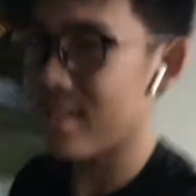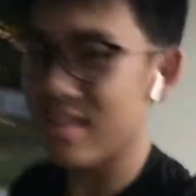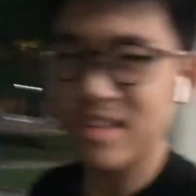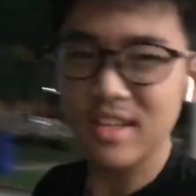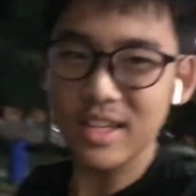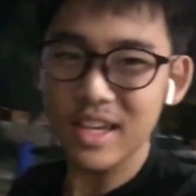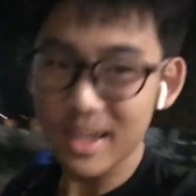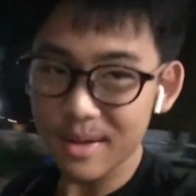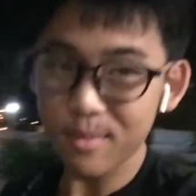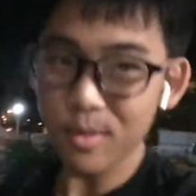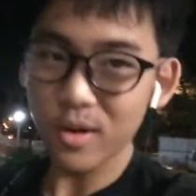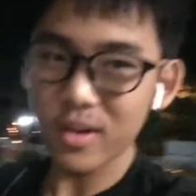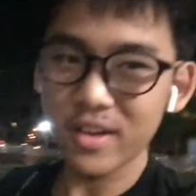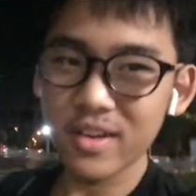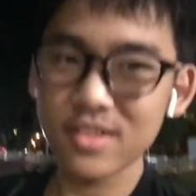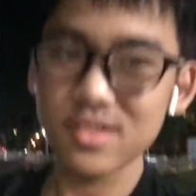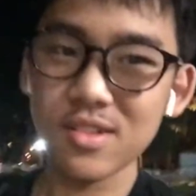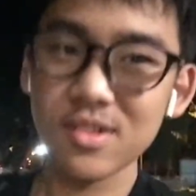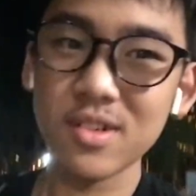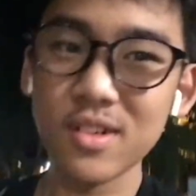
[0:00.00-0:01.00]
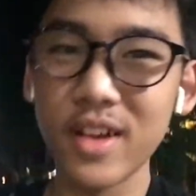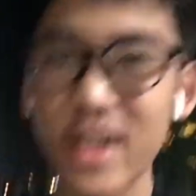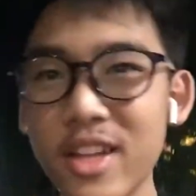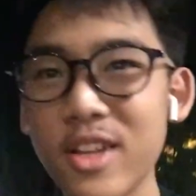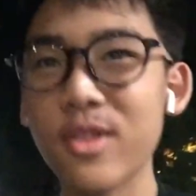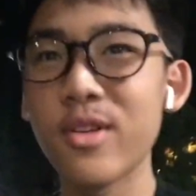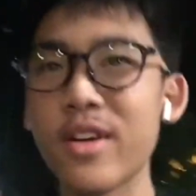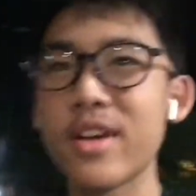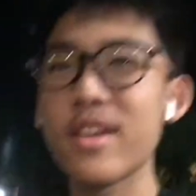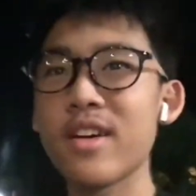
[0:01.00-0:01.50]
the gay boy. So
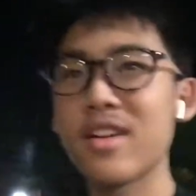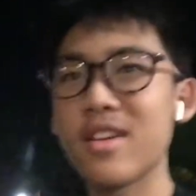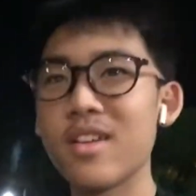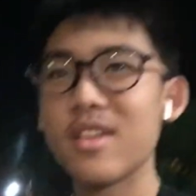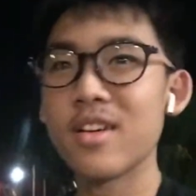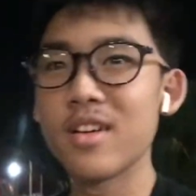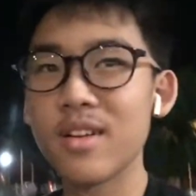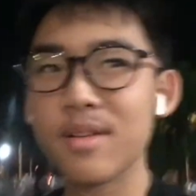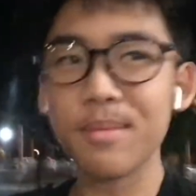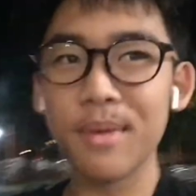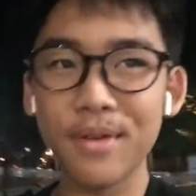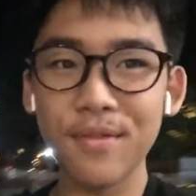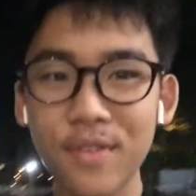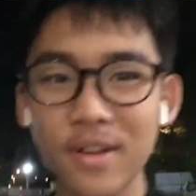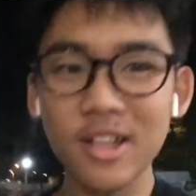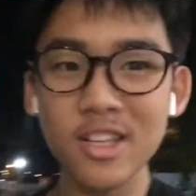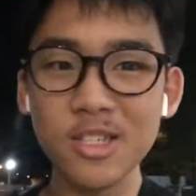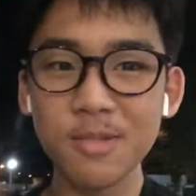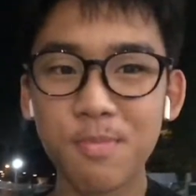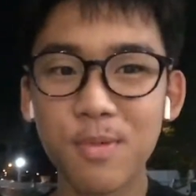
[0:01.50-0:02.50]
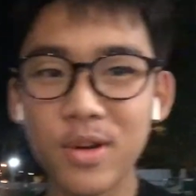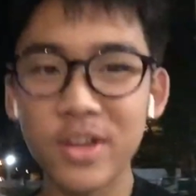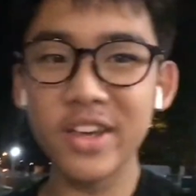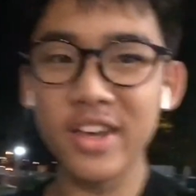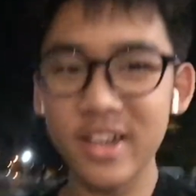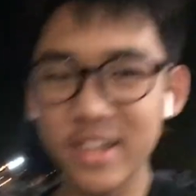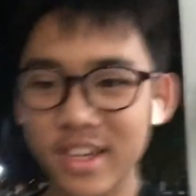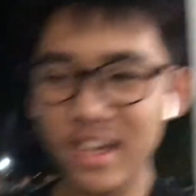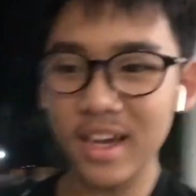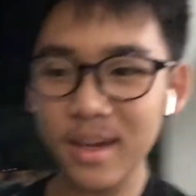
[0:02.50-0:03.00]
anyway, my father's
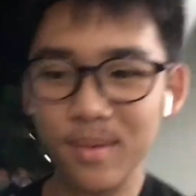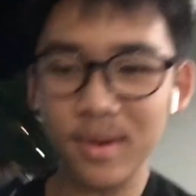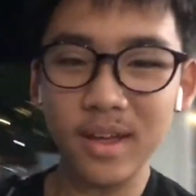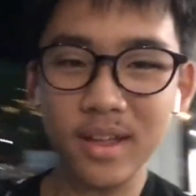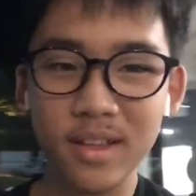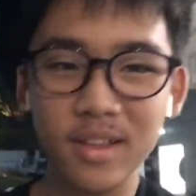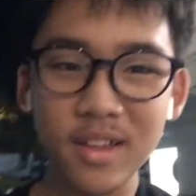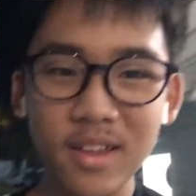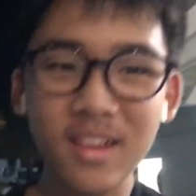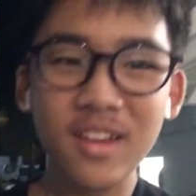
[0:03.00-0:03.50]
booking a cab, and